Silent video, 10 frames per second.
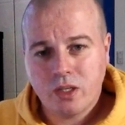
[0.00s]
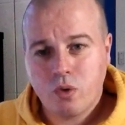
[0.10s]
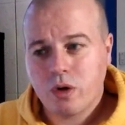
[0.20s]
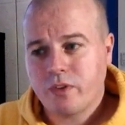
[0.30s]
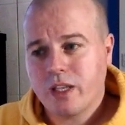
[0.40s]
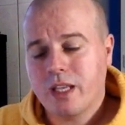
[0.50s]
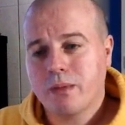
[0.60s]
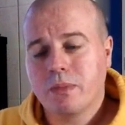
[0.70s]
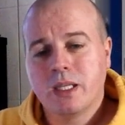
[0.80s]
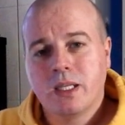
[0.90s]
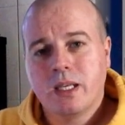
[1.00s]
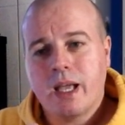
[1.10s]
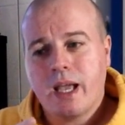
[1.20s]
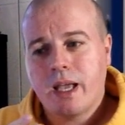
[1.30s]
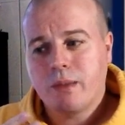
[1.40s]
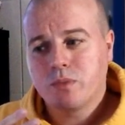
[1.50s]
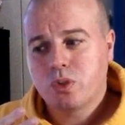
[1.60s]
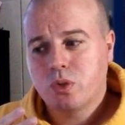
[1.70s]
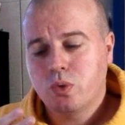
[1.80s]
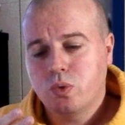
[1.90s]
In order for him
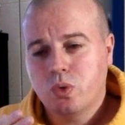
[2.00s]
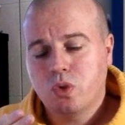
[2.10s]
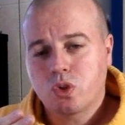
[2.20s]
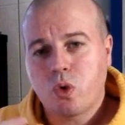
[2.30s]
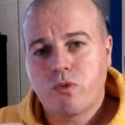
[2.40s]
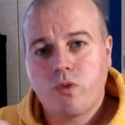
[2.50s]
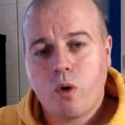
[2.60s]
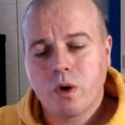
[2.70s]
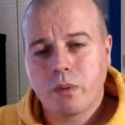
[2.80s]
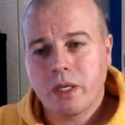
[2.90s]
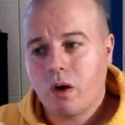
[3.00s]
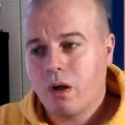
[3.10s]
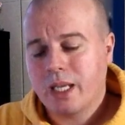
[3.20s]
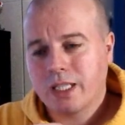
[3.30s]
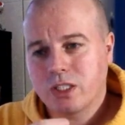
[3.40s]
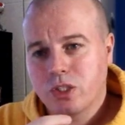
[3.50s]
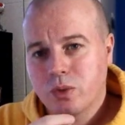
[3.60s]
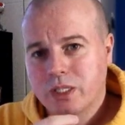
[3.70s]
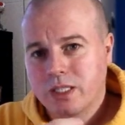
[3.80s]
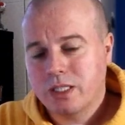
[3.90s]
to just go forward a bit, all he has to
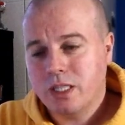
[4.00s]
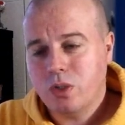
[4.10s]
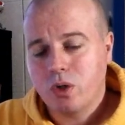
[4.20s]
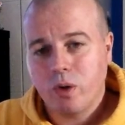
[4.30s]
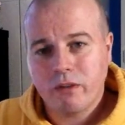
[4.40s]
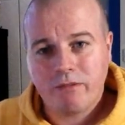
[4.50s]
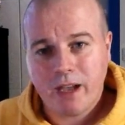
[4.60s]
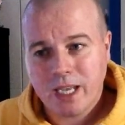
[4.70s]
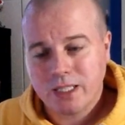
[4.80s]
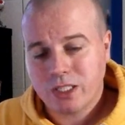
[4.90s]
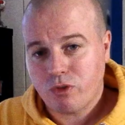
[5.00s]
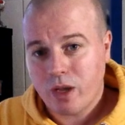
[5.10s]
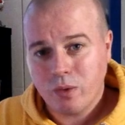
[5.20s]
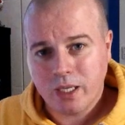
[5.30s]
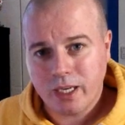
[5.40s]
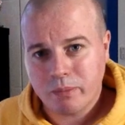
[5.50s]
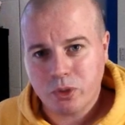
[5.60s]
do is continue going fast around the Earth,